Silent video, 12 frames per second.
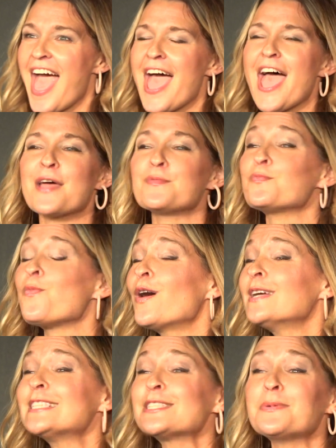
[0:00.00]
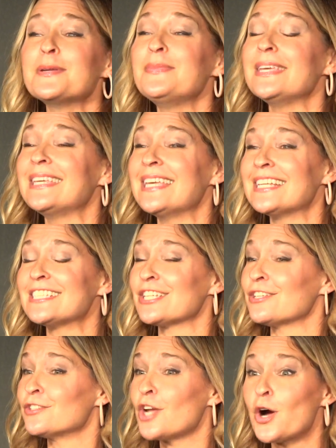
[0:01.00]
And once we begin to
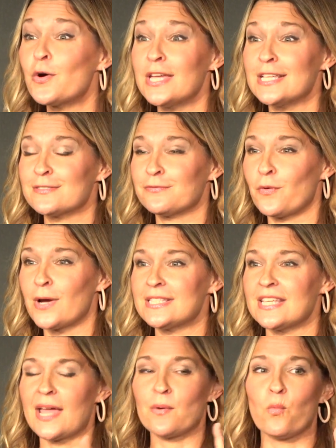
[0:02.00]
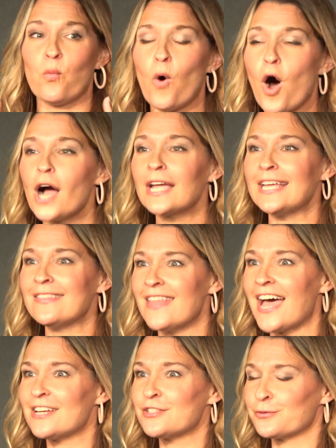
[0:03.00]
know his voice and walk in
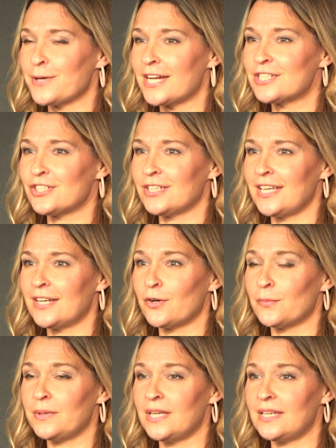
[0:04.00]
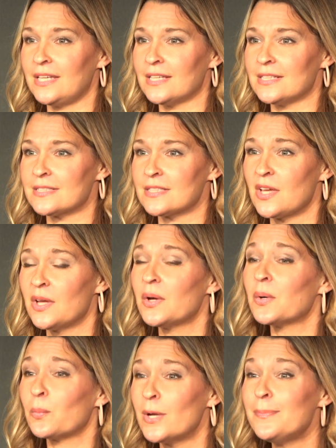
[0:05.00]
that direction in obedience,
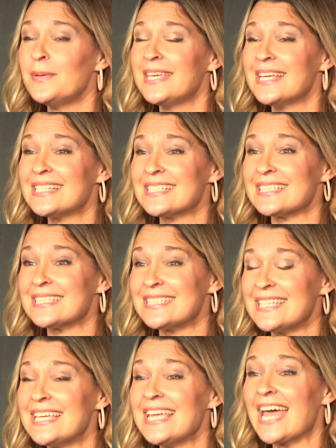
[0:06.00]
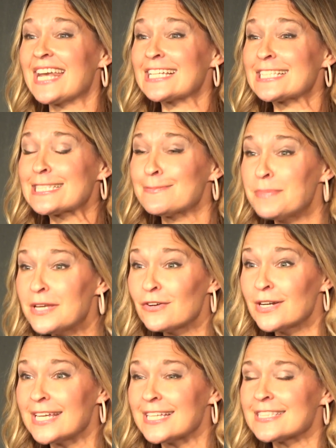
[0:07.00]
we begin to see and
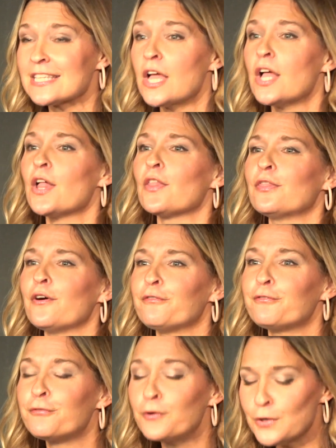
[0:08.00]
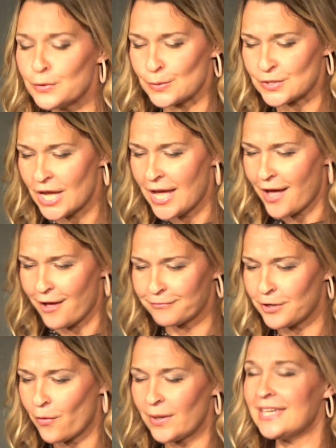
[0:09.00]
experience the fruit of
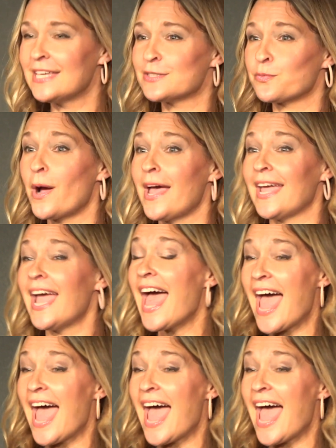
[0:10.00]
going his way.